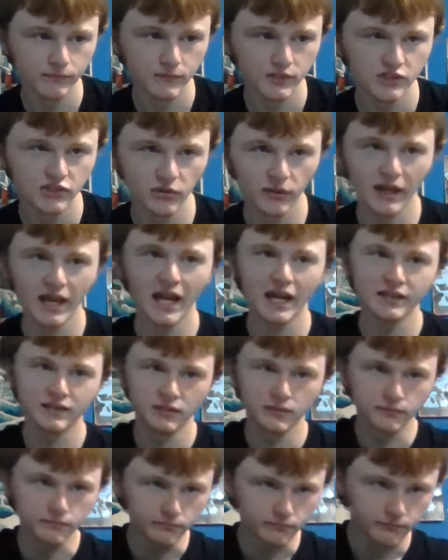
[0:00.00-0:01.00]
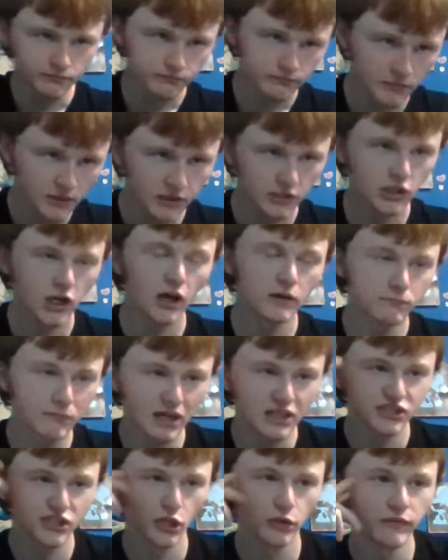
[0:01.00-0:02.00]
So I had to cut
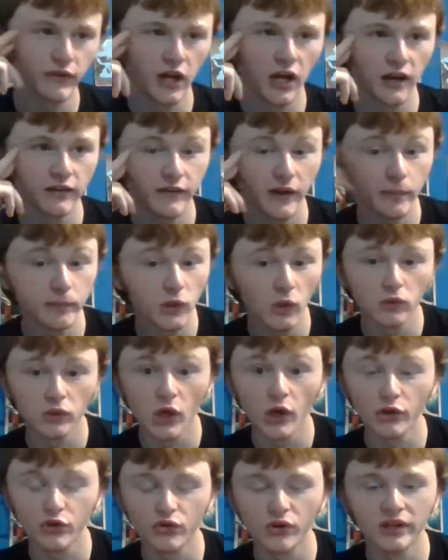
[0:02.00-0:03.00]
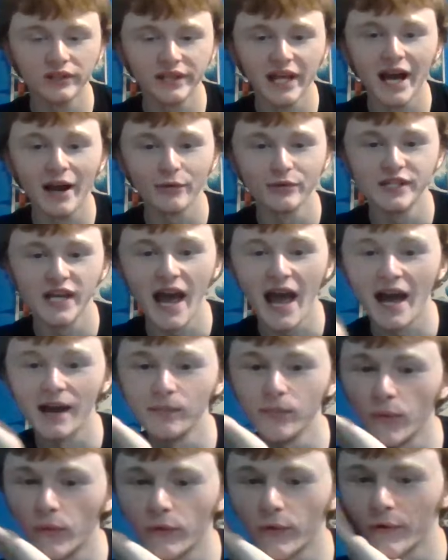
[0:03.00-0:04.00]
myself off. I'm no longer allowed to add
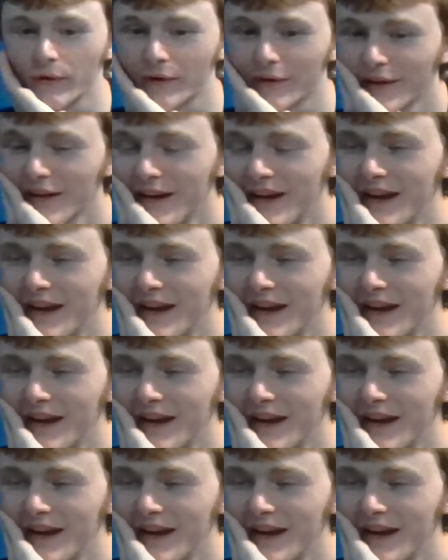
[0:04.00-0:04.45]
more.